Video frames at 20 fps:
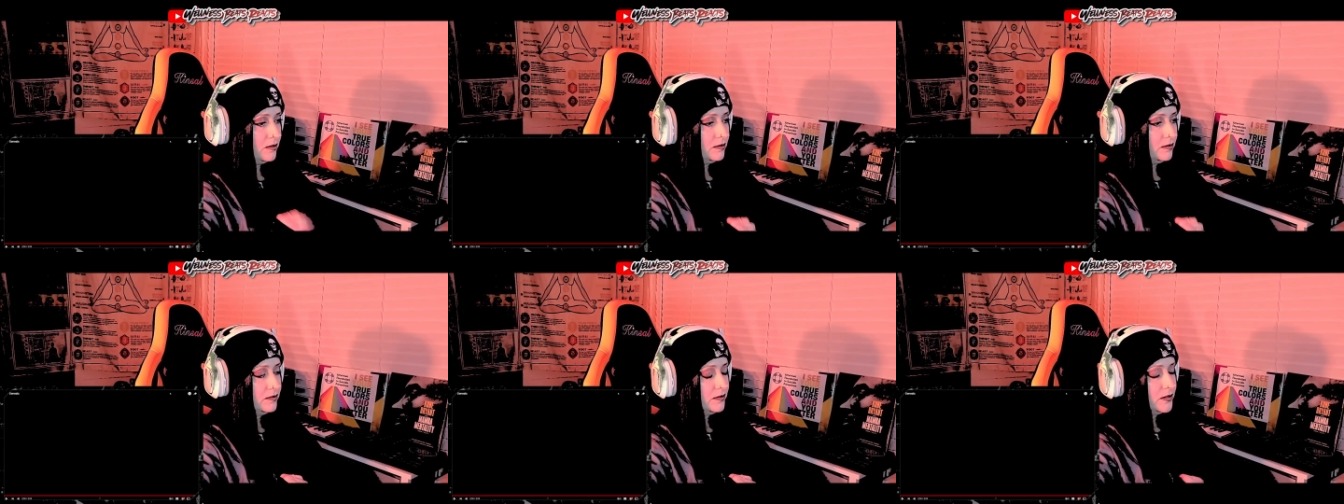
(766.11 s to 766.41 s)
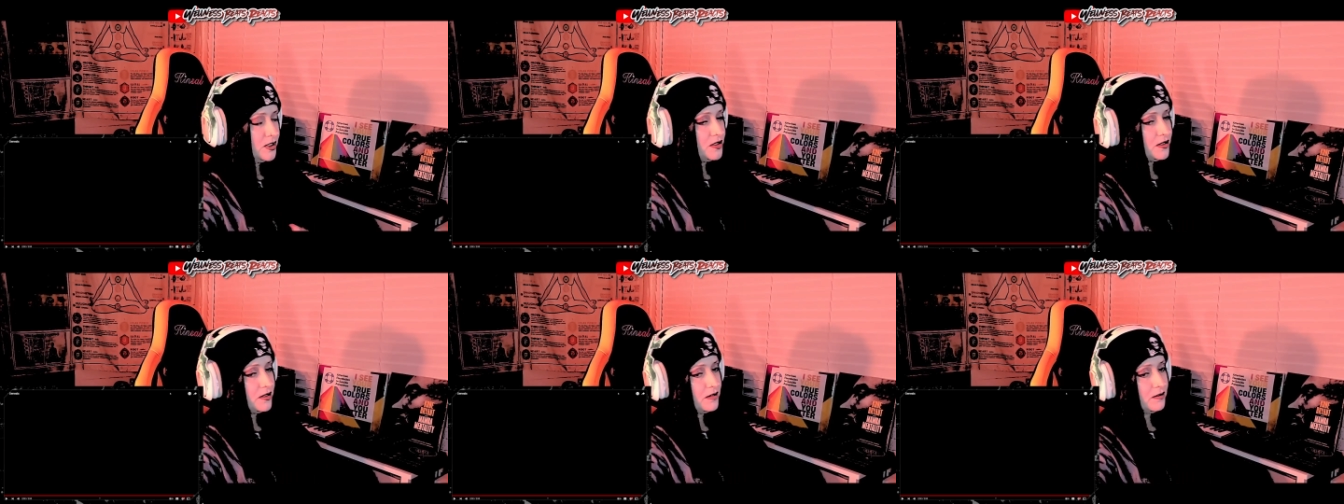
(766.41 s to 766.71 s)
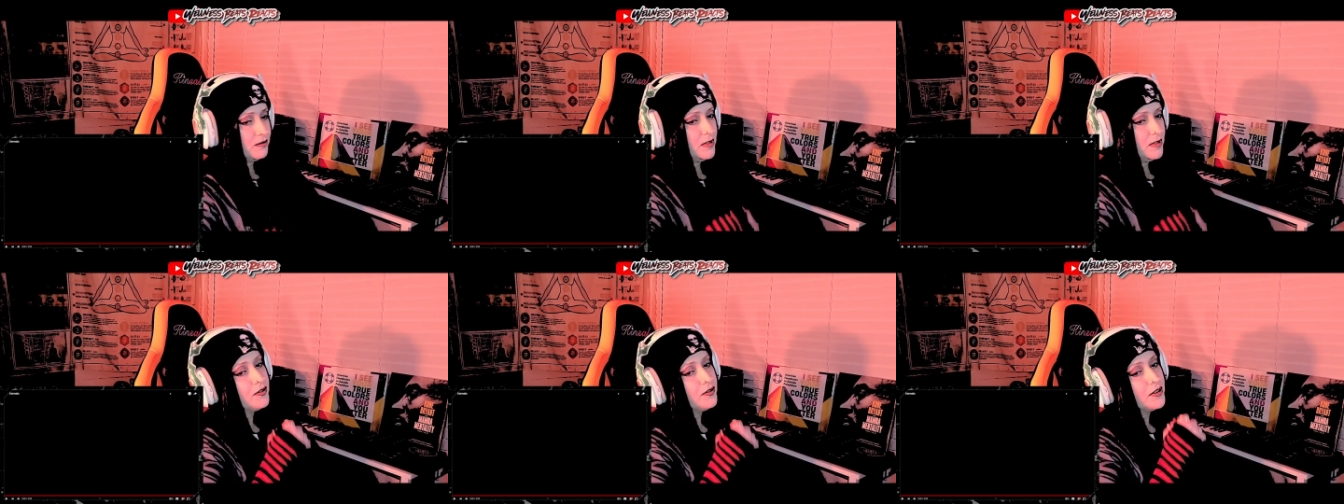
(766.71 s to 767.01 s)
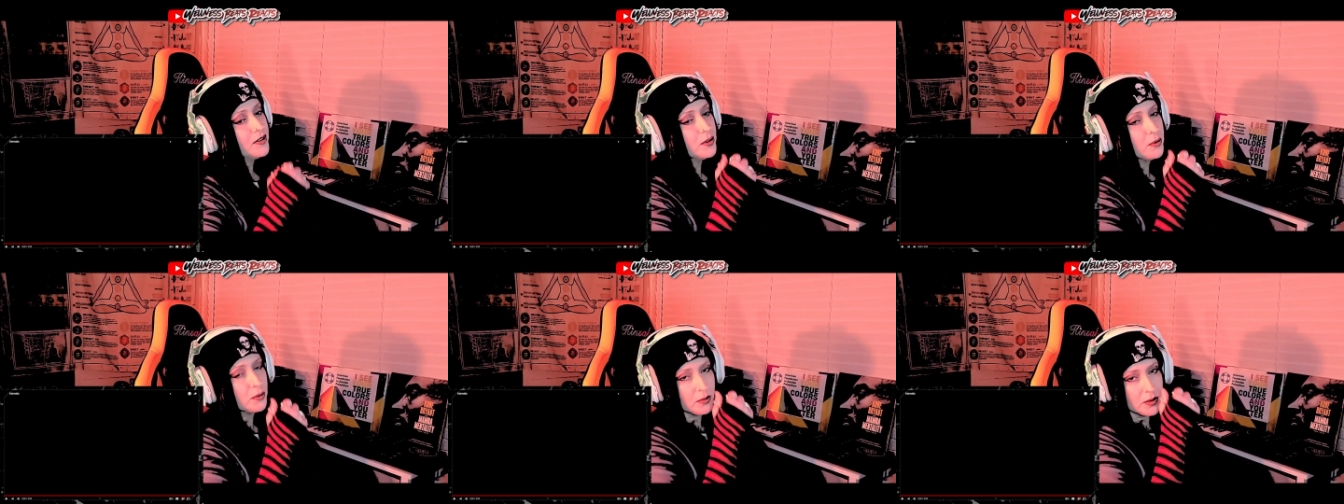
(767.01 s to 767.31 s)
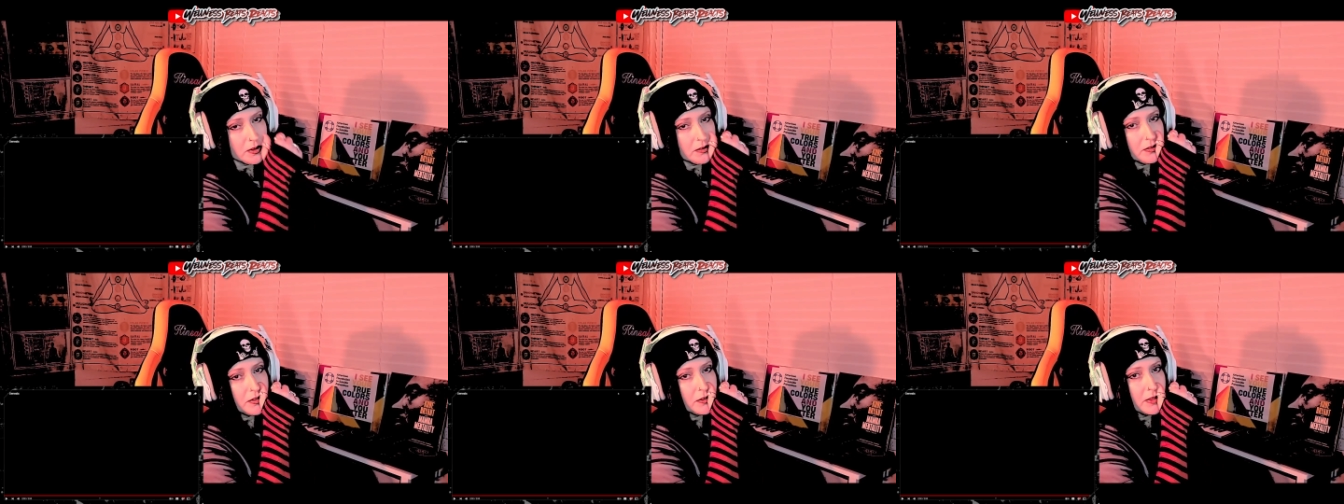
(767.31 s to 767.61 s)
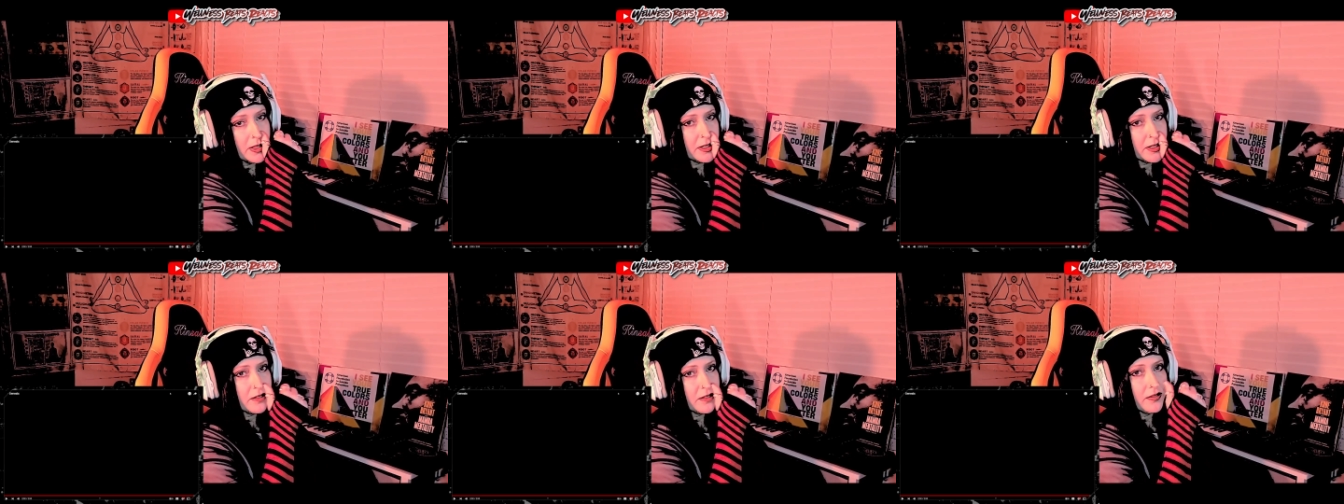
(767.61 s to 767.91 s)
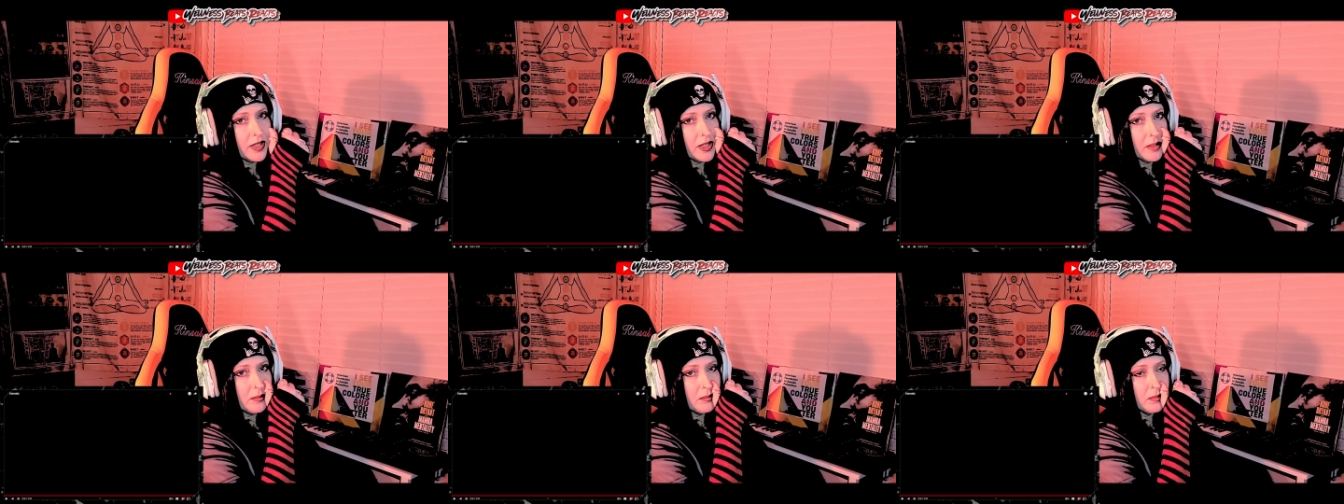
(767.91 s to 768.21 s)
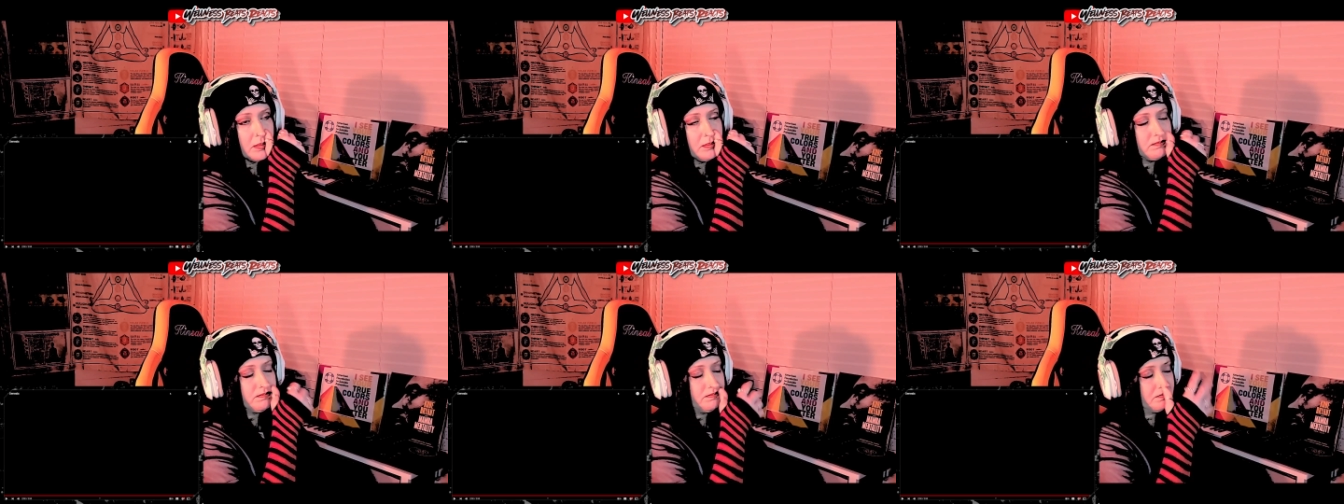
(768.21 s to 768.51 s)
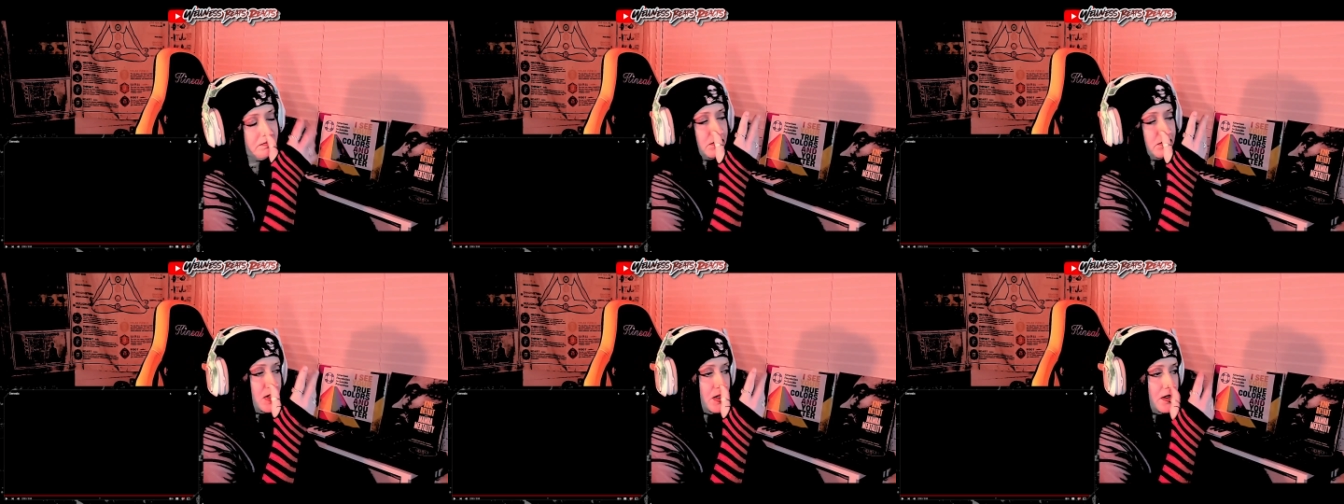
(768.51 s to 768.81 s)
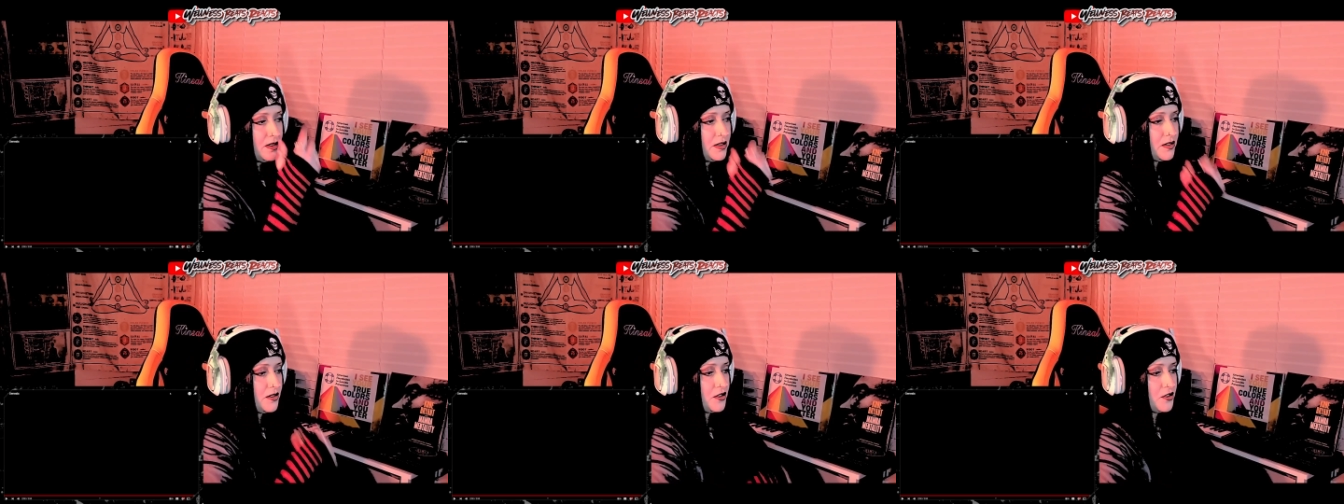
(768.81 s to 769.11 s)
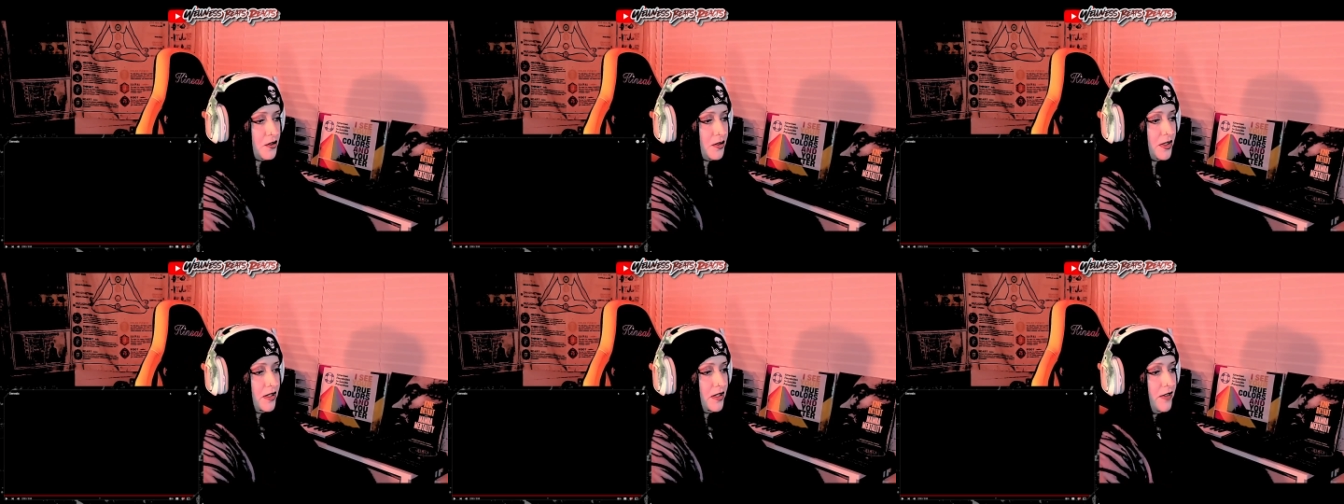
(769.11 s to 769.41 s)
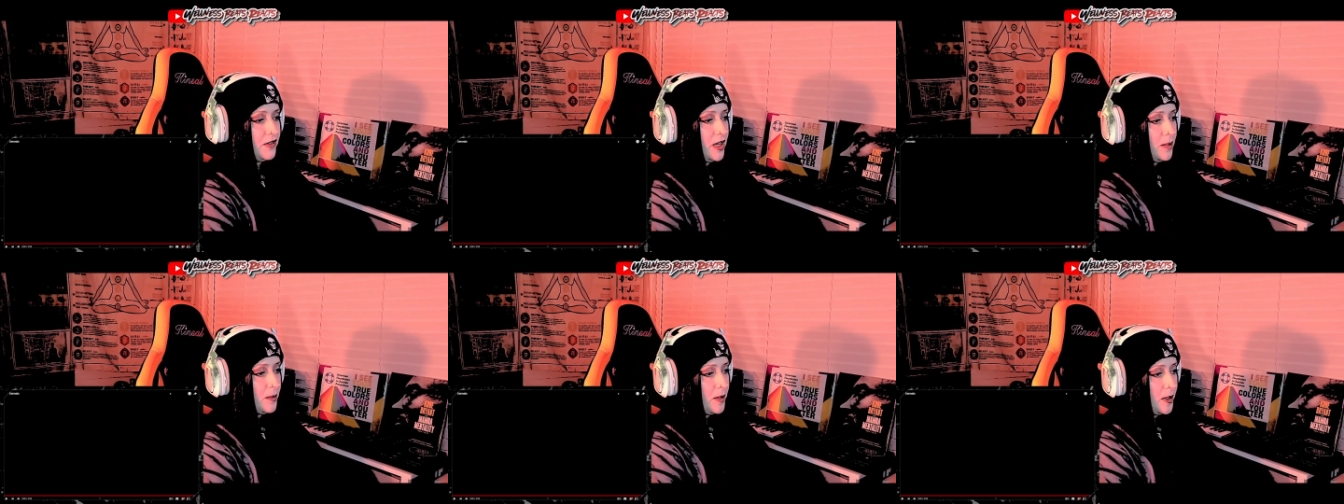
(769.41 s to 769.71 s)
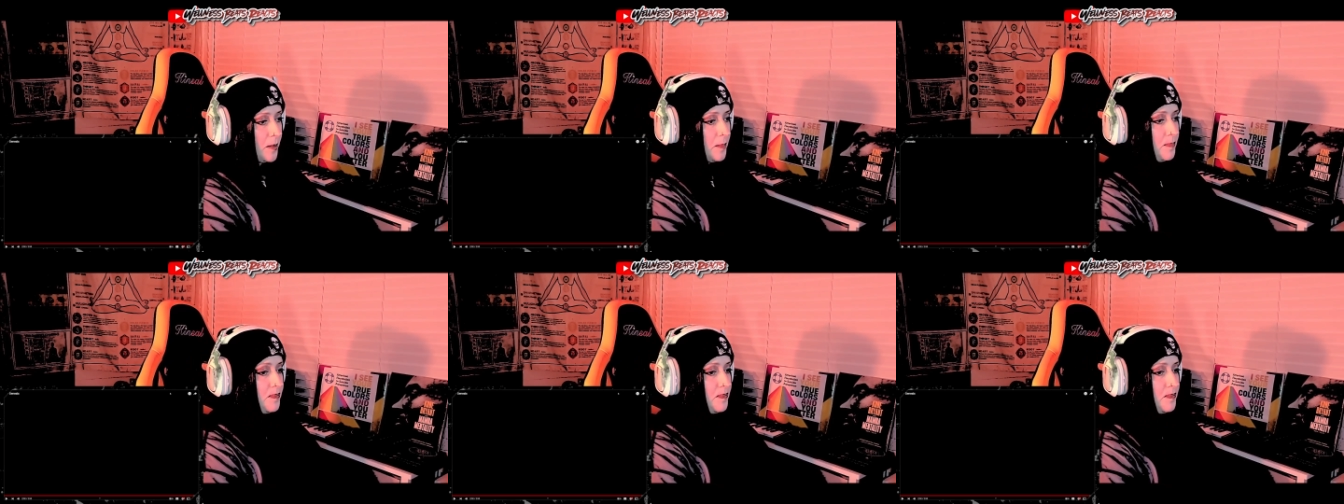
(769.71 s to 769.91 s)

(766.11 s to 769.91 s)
Just, if you like the vibe, consider joining the family.